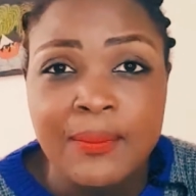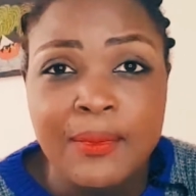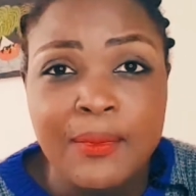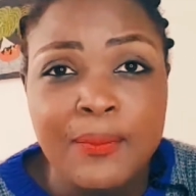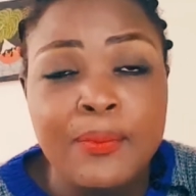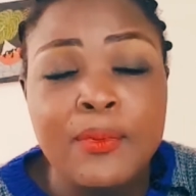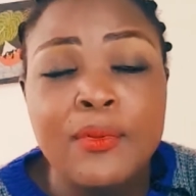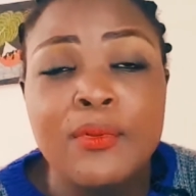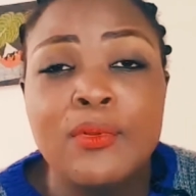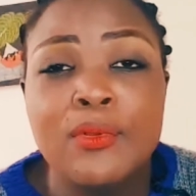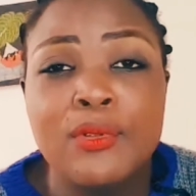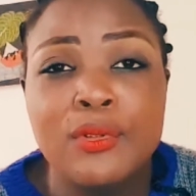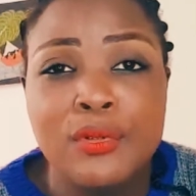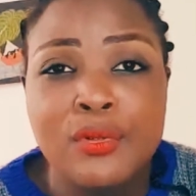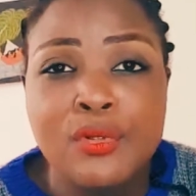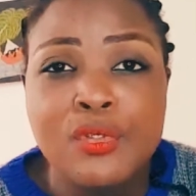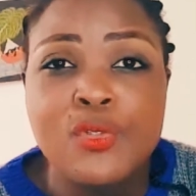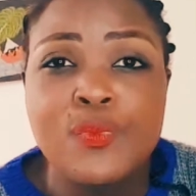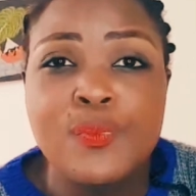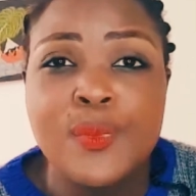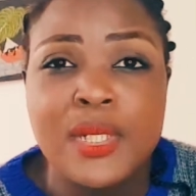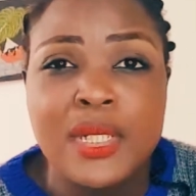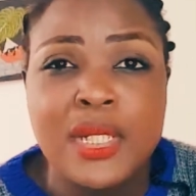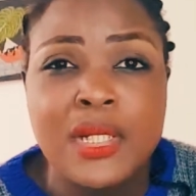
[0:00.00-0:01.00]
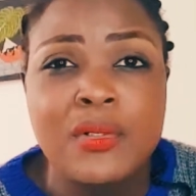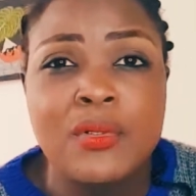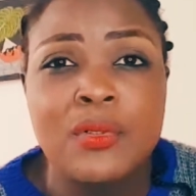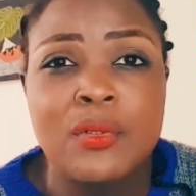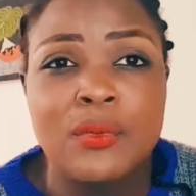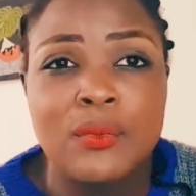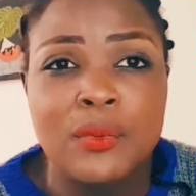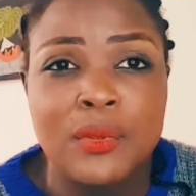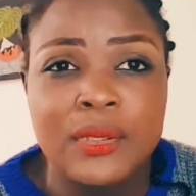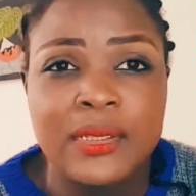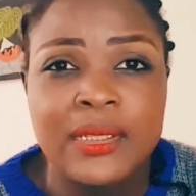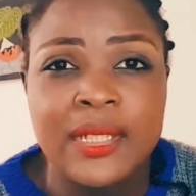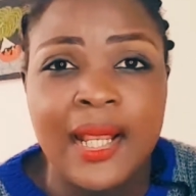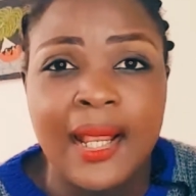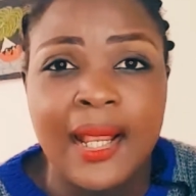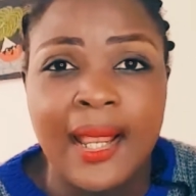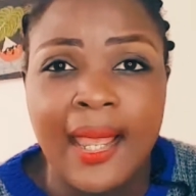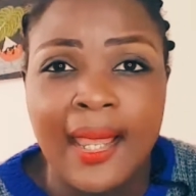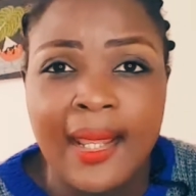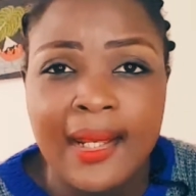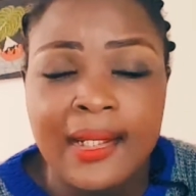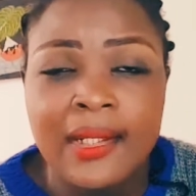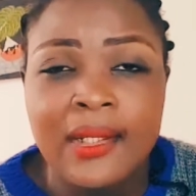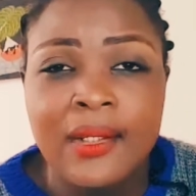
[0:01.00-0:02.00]
People who use mineral water,
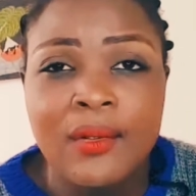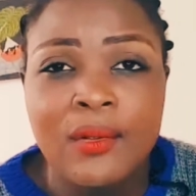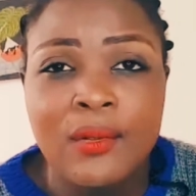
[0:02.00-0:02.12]
kindly